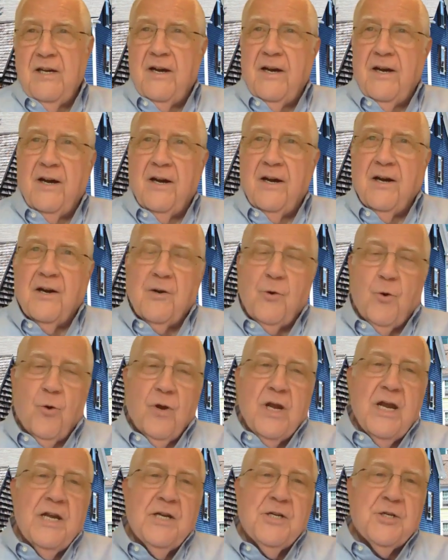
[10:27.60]
uh,
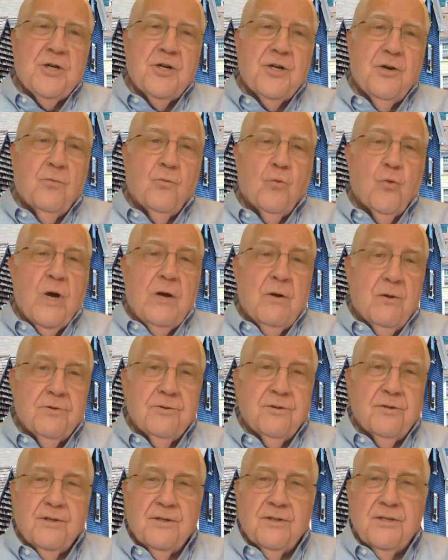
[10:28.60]
creation of wealth
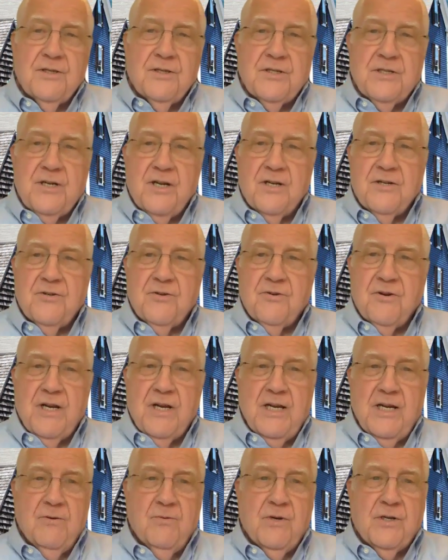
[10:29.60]
in this
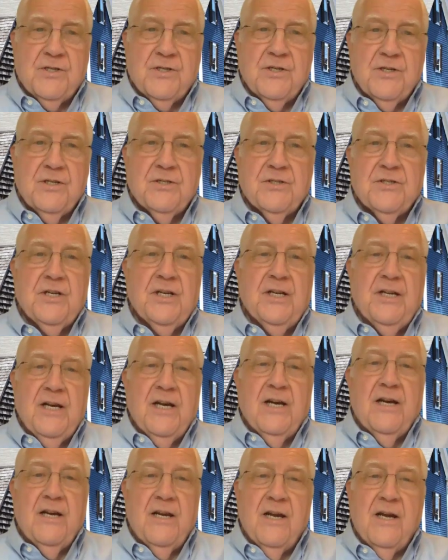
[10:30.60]
country, which is
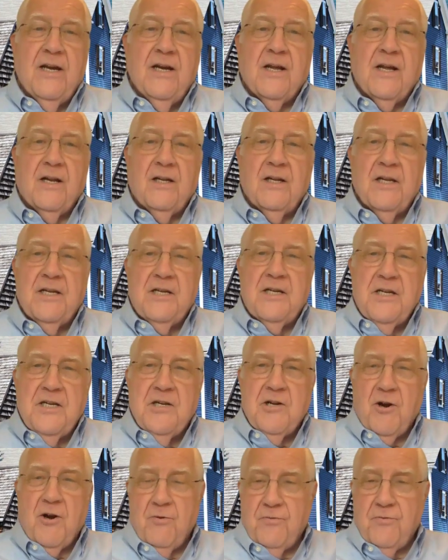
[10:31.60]
in a
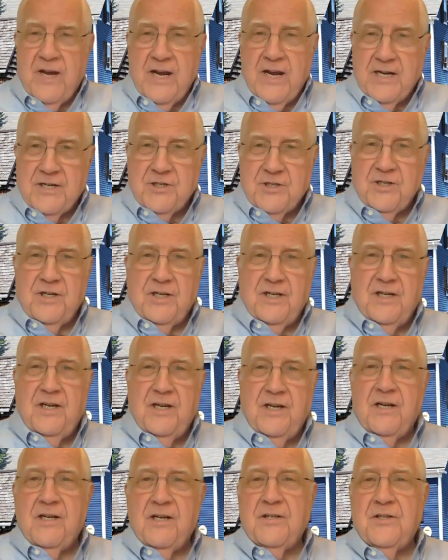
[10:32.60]
linear fashion.
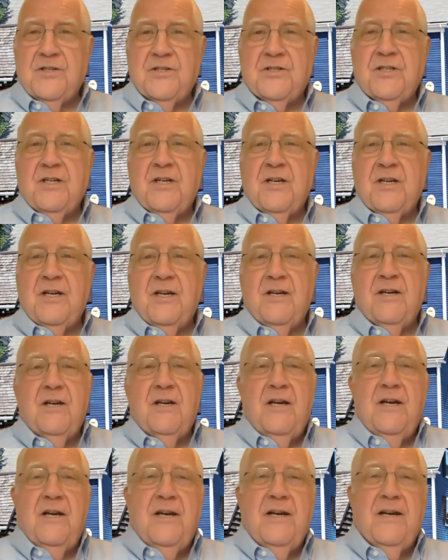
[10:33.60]
It is, uh,
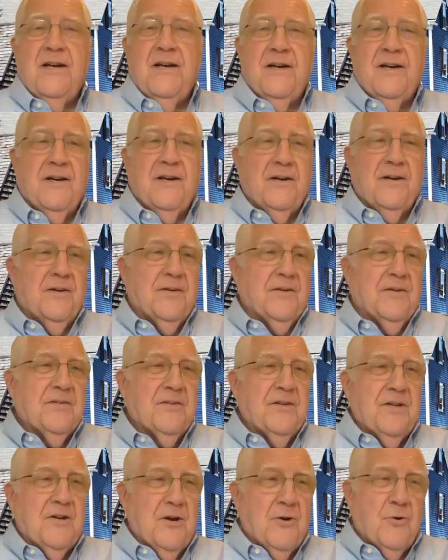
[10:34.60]
uh,
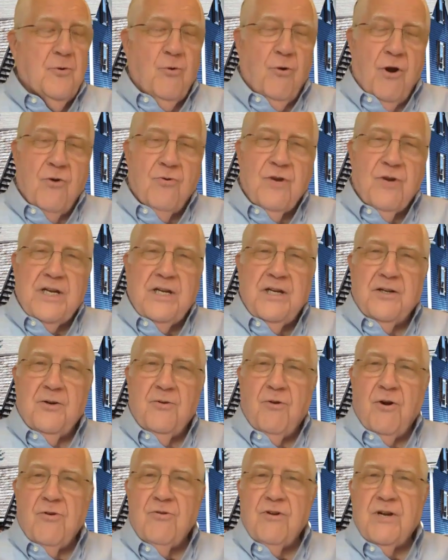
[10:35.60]
you know, growing and
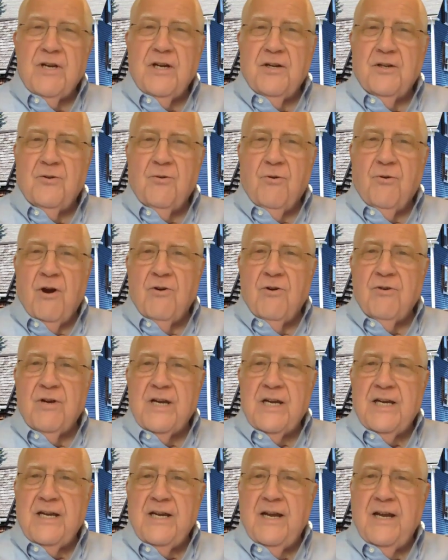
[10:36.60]
growing and
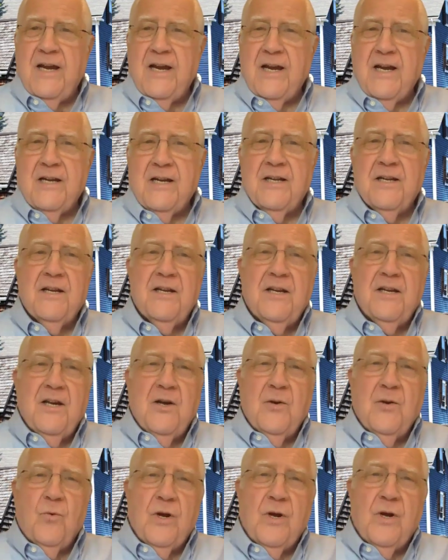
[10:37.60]
growing, and
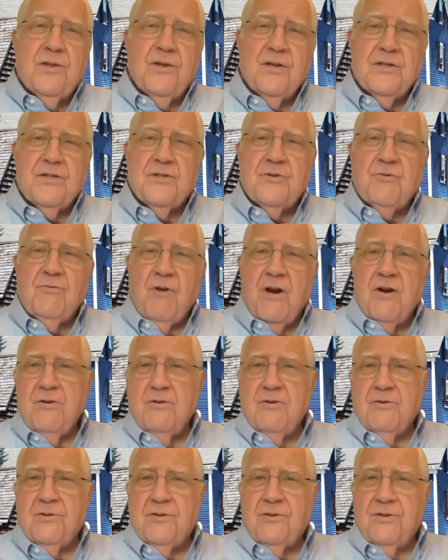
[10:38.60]
with its
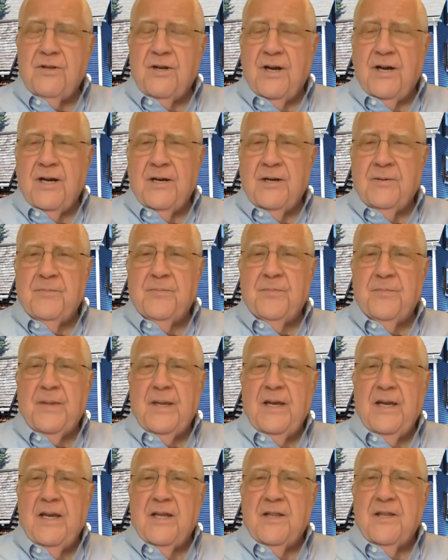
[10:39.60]
growth, um,
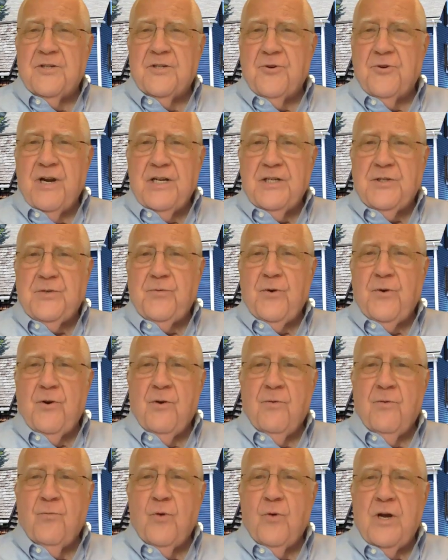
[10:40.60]
the
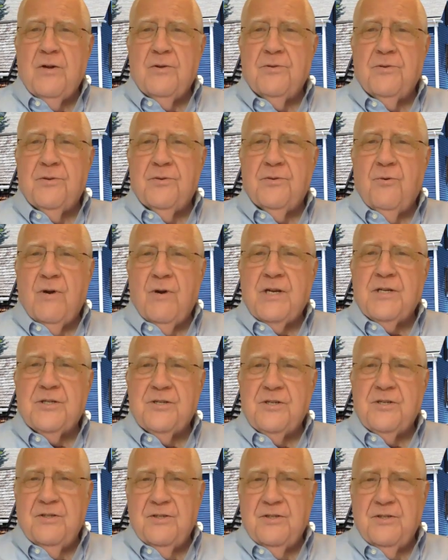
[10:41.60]
transfer of wealth
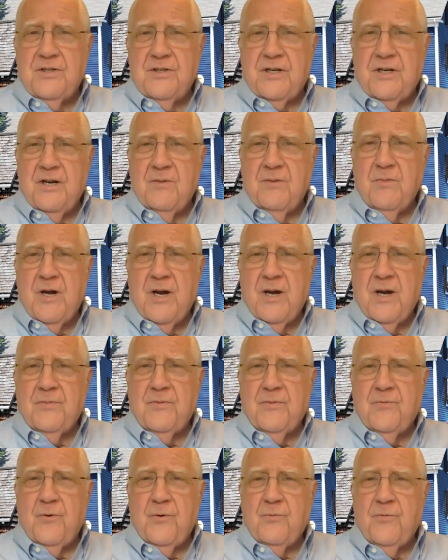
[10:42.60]
questions that come
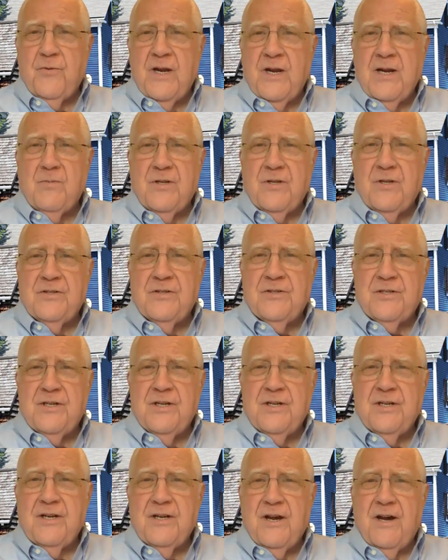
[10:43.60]
up for families
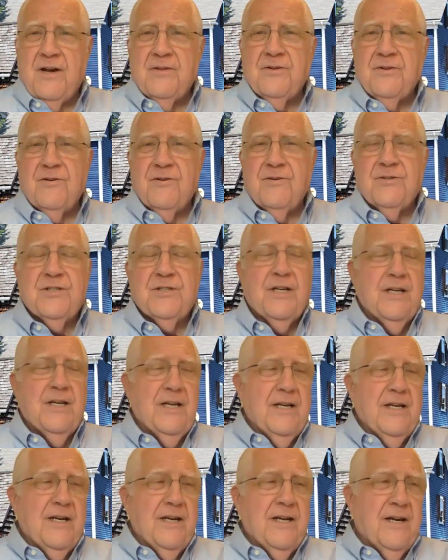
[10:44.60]
and others
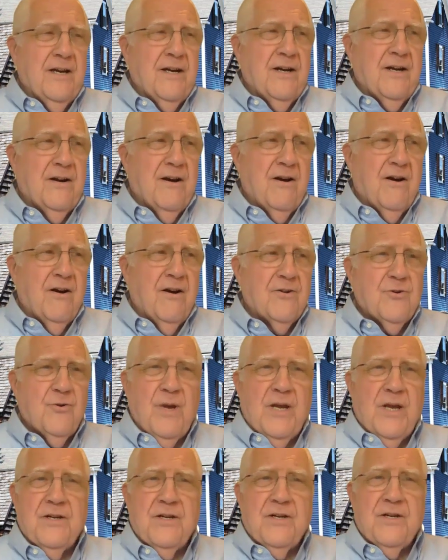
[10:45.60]
Uh, are
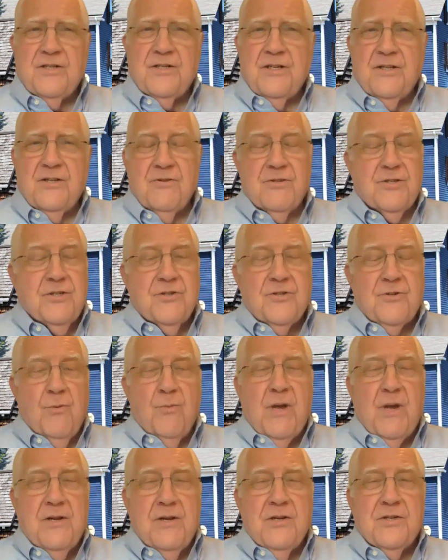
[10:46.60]
tremendous. And there's a
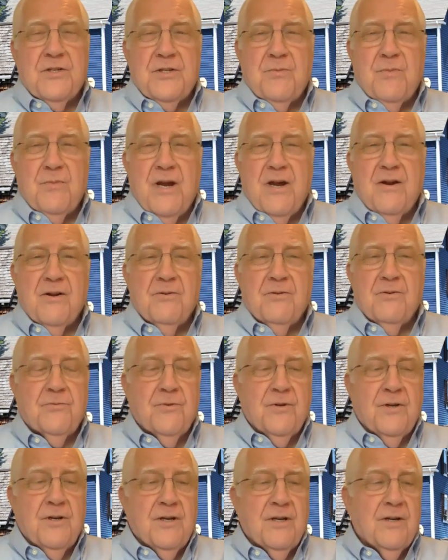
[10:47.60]
tremendous amount of
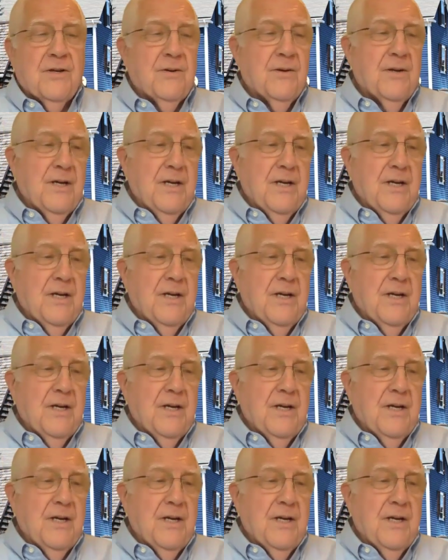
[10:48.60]
uh,